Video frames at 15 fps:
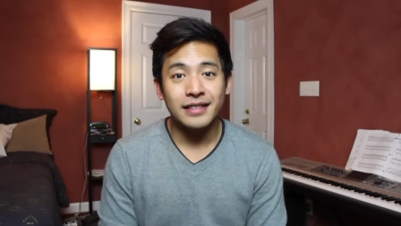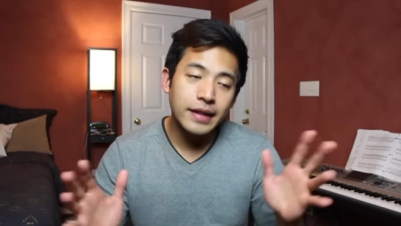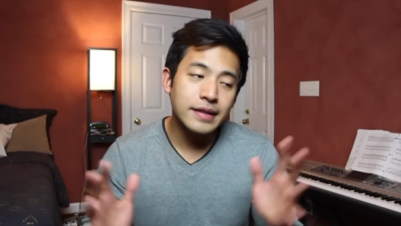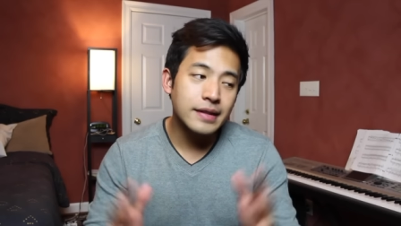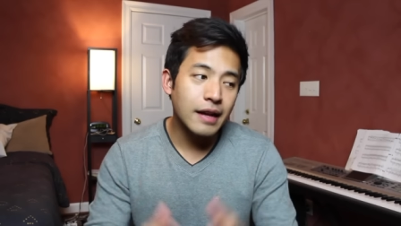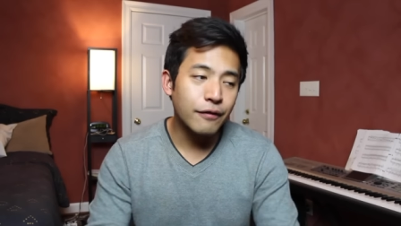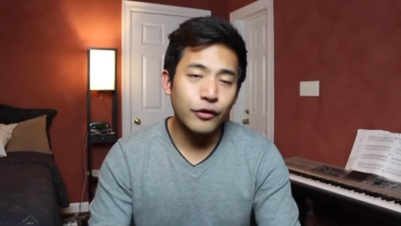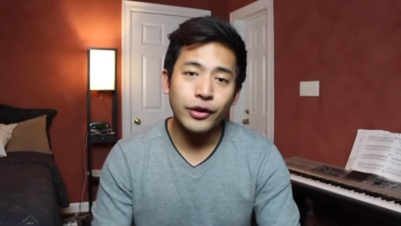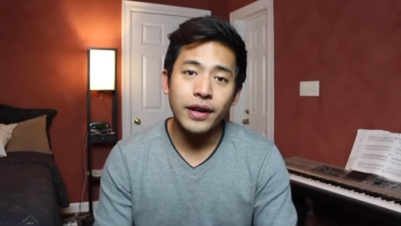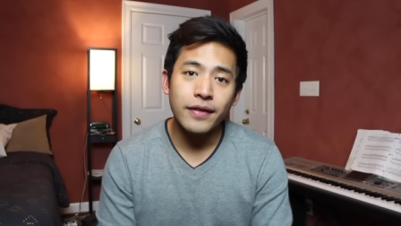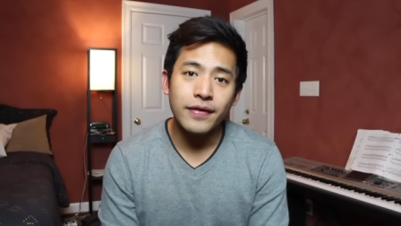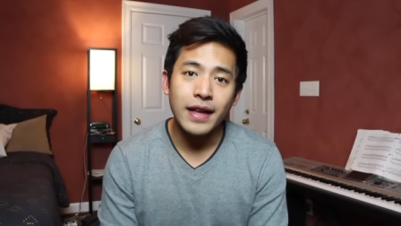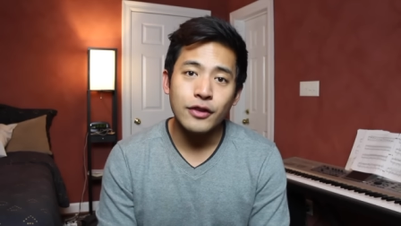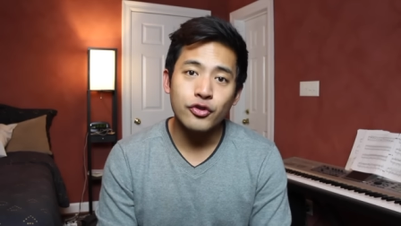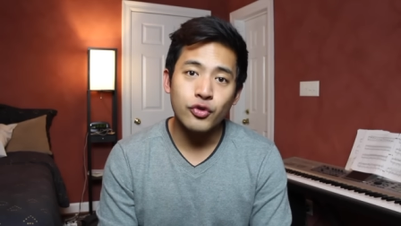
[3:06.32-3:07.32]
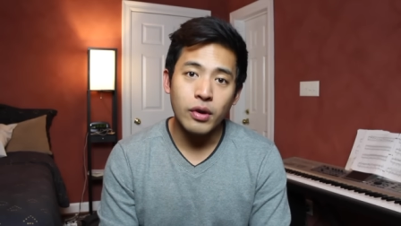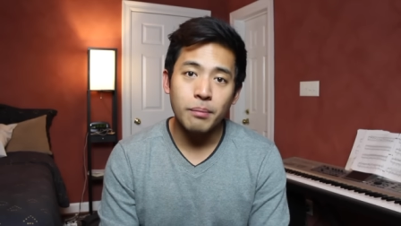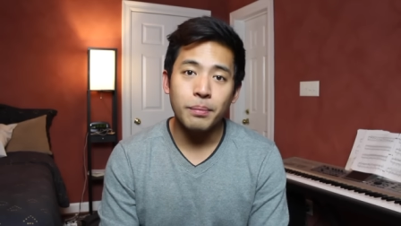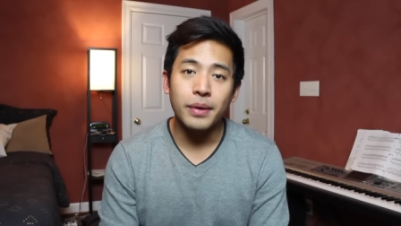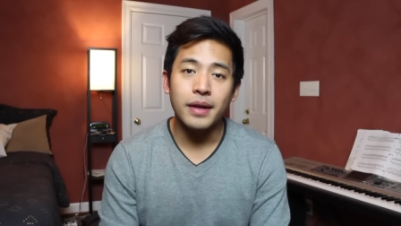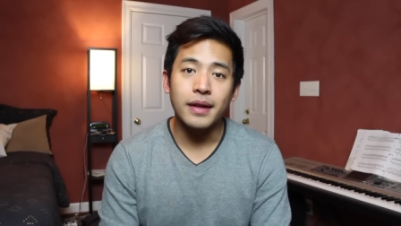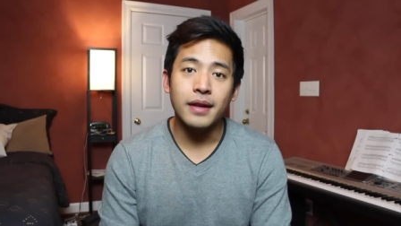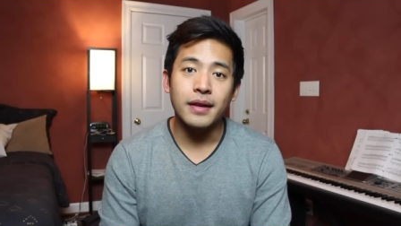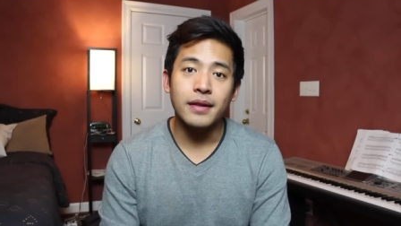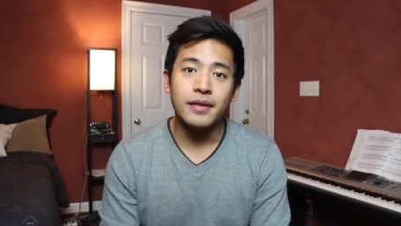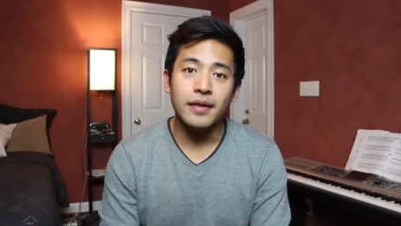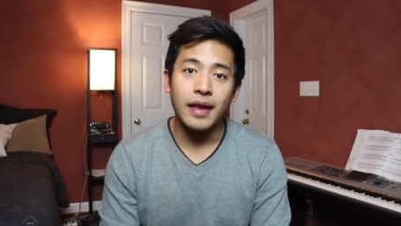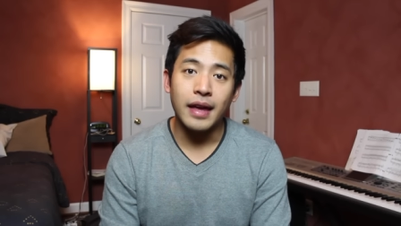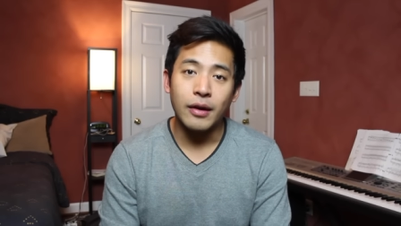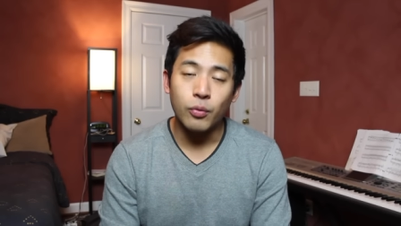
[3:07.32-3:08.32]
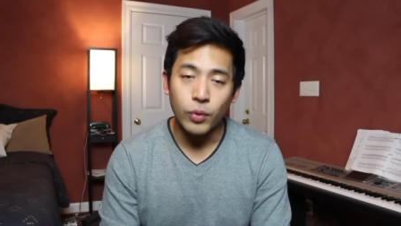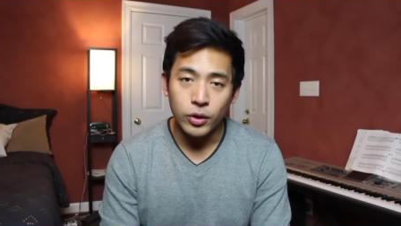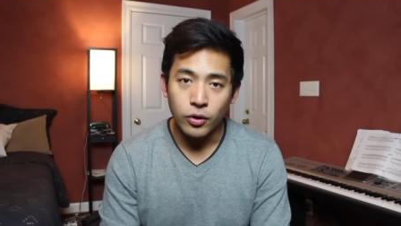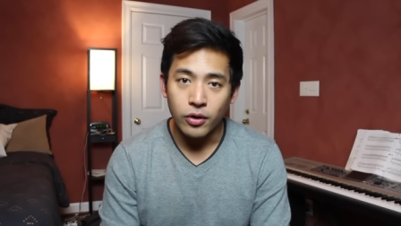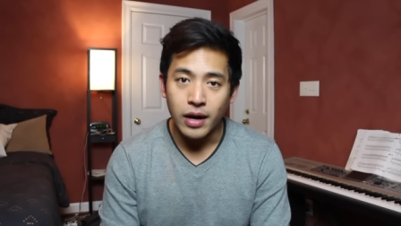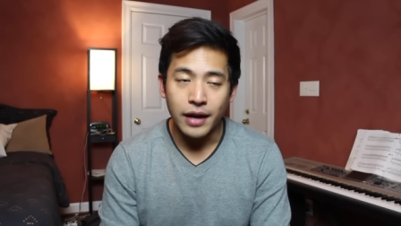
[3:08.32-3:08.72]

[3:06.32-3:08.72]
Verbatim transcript: Let's not forget that Trump is a winner.